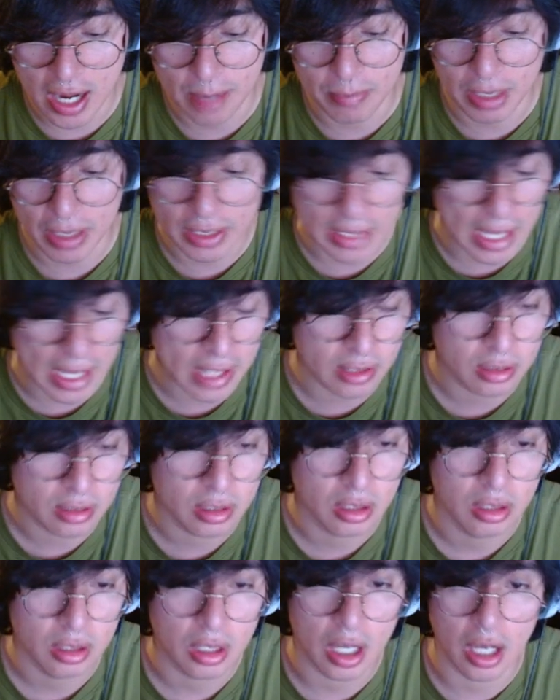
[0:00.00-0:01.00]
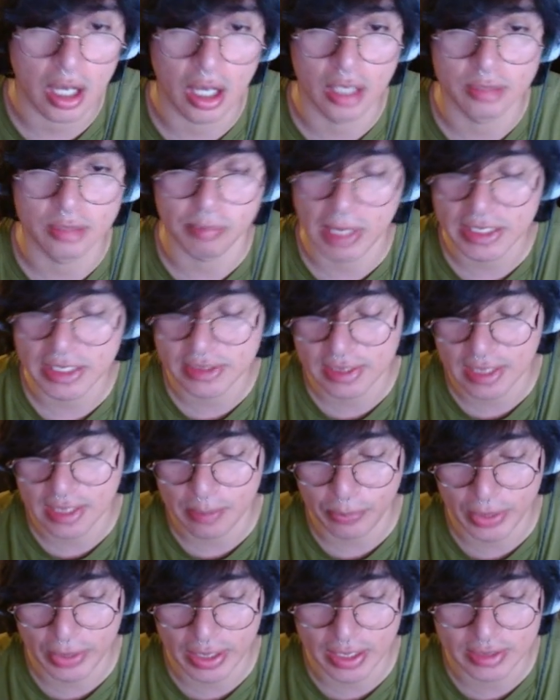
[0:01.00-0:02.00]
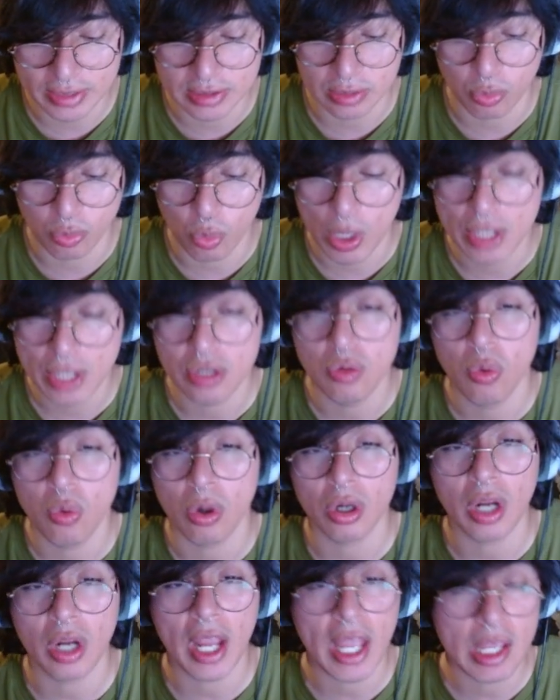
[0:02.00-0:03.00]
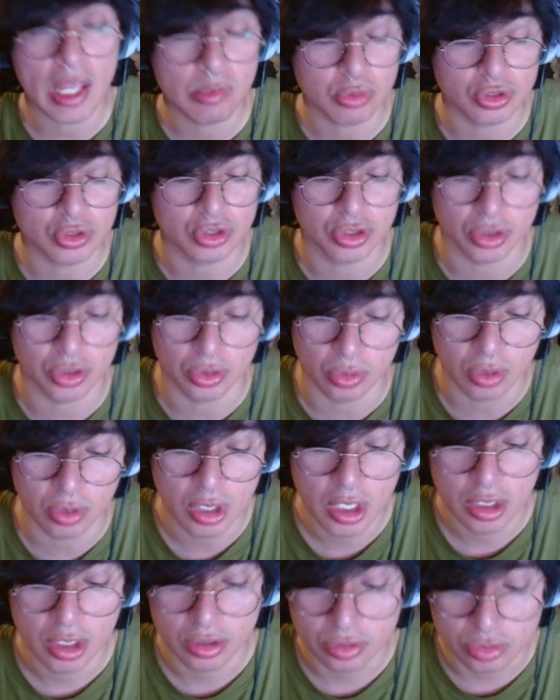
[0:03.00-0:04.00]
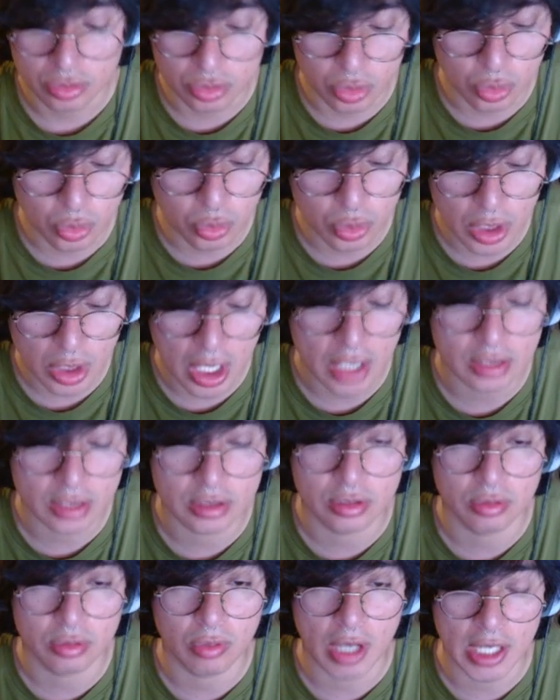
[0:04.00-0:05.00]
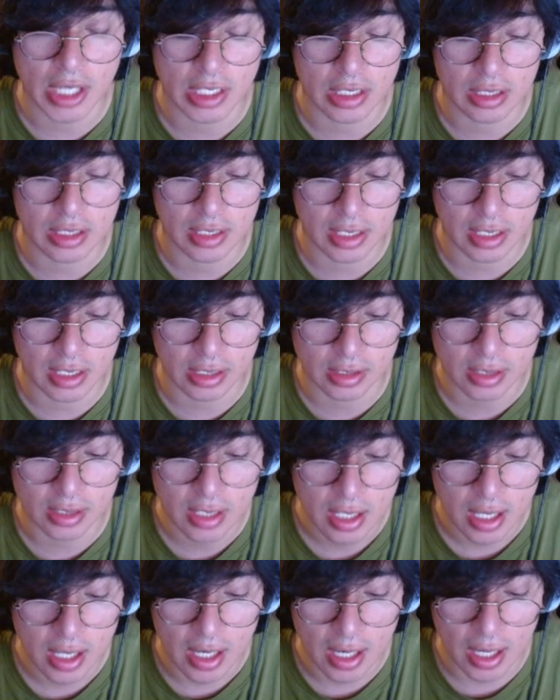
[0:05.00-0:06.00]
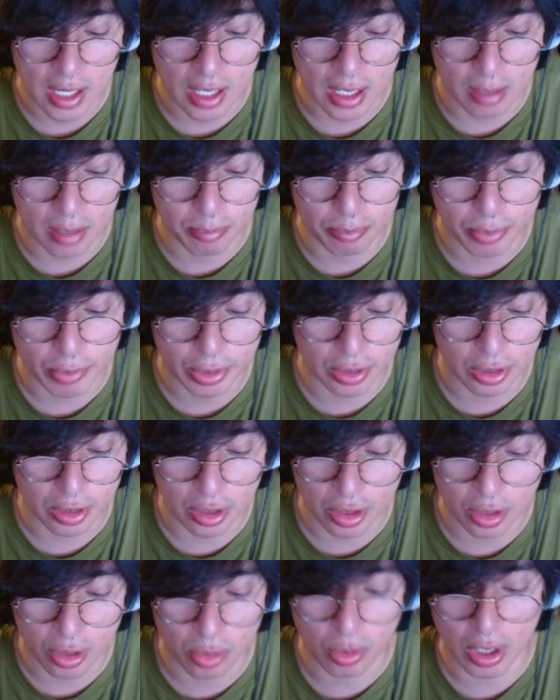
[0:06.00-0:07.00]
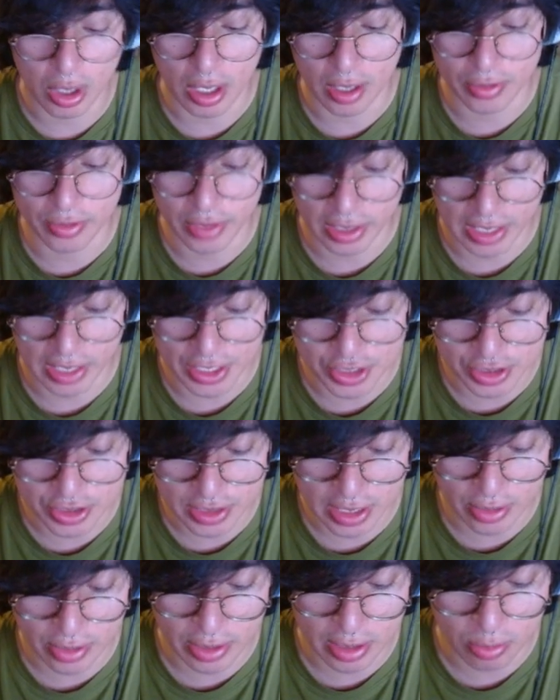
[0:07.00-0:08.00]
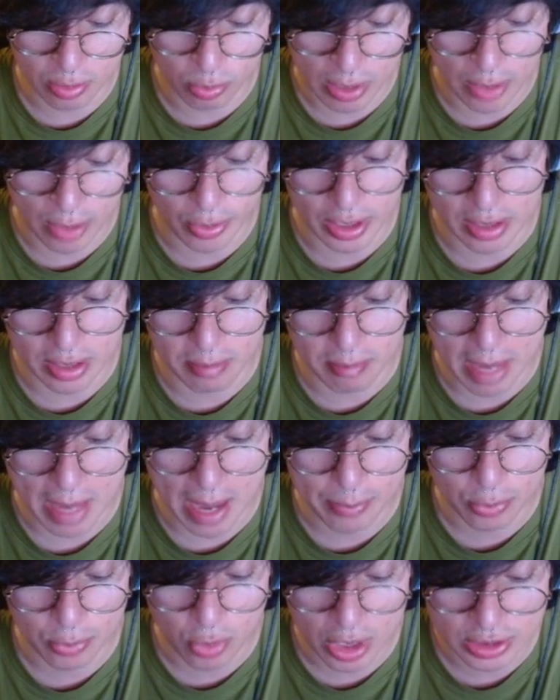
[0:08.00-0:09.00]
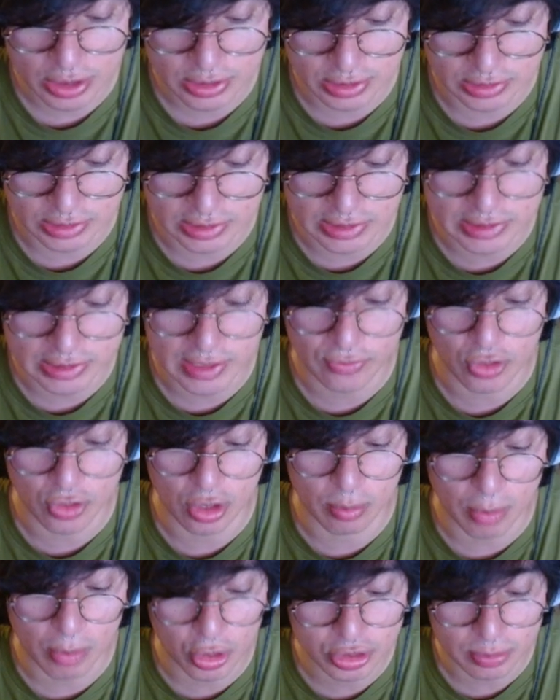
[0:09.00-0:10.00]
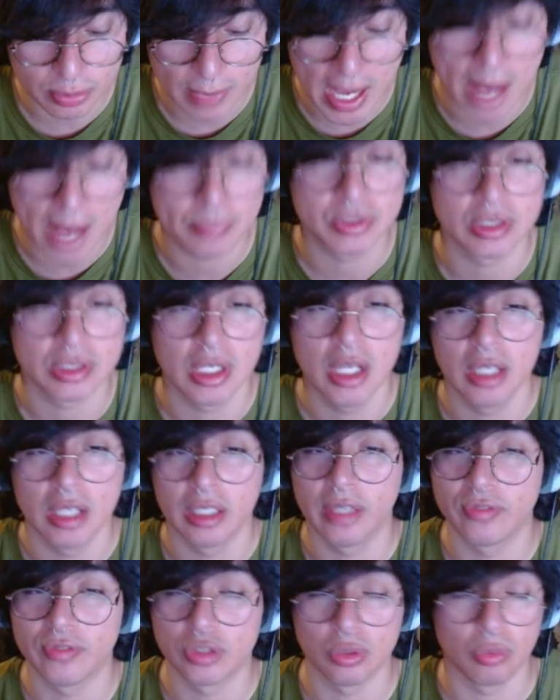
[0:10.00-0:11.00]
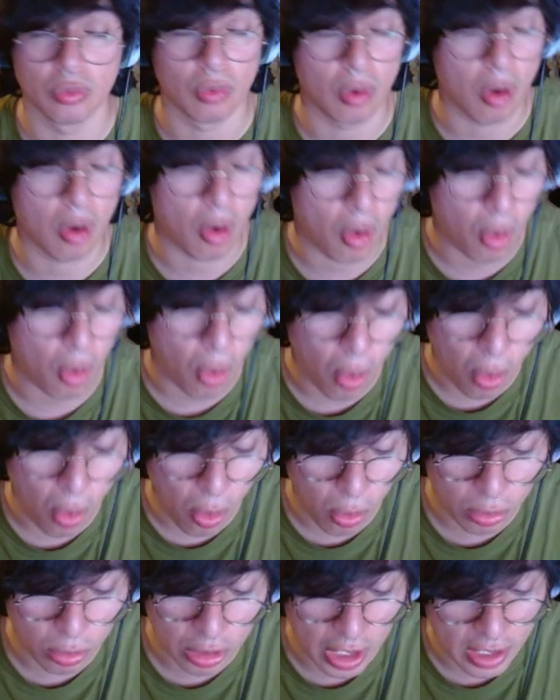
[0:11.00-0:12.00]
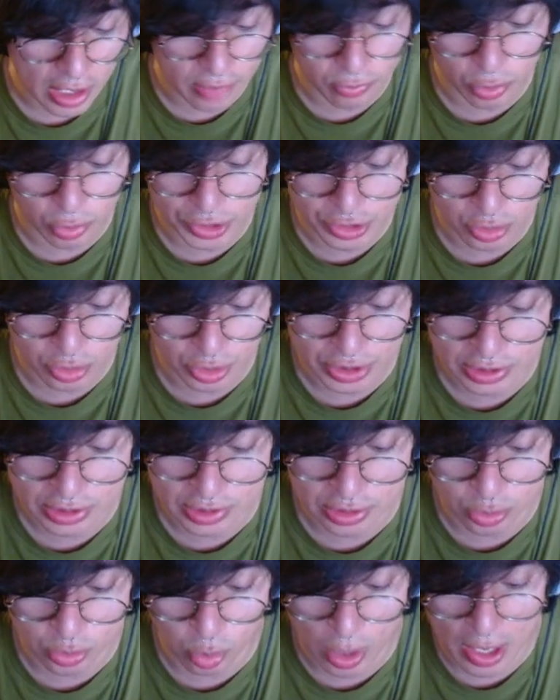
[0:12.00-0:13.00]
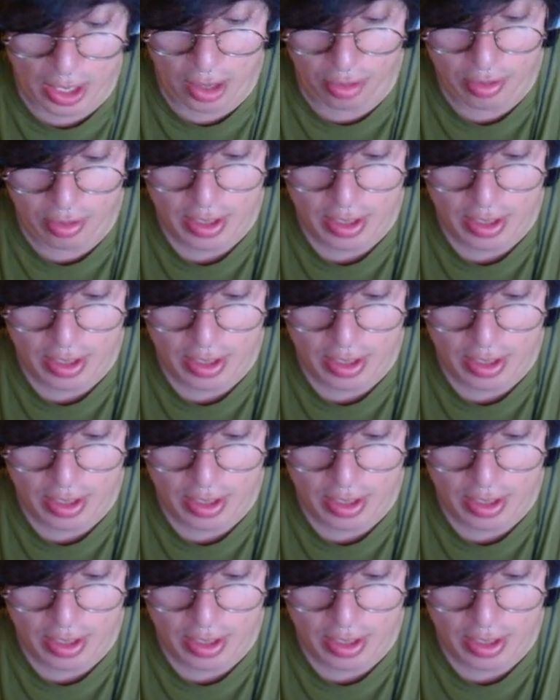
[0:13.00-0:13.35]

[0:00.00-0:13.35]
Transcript: Again, my tip is when you are able to, do not do anything below the legendary rarity map quest, because these give you the most maps, gives you a whole lot of resources as well,